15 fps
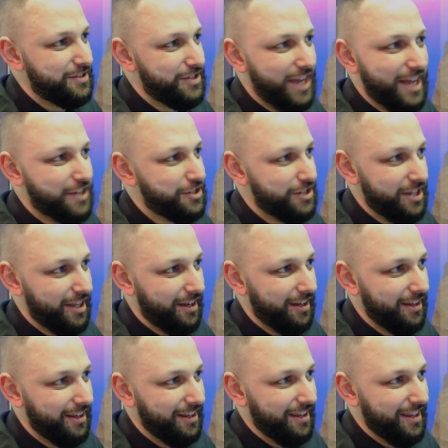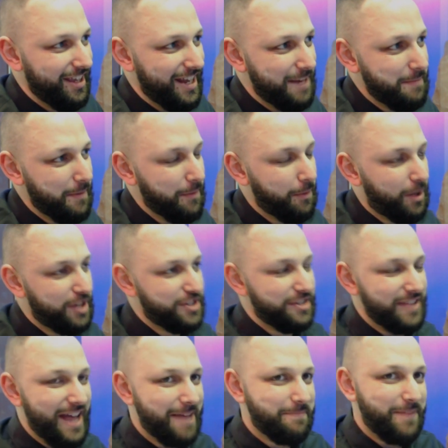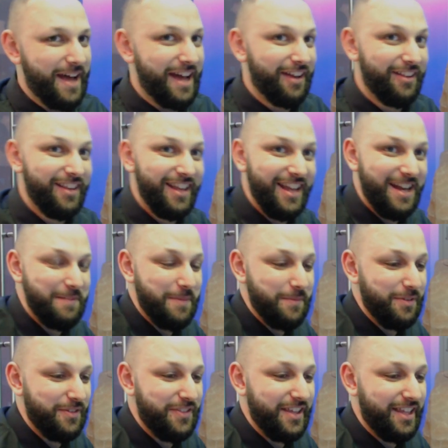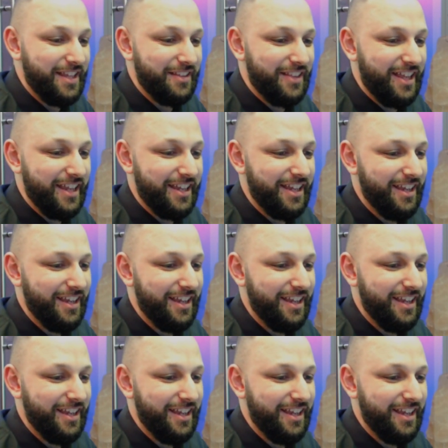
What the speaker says: Jack Shit, and I remember watching that battle, and I remember thinking like,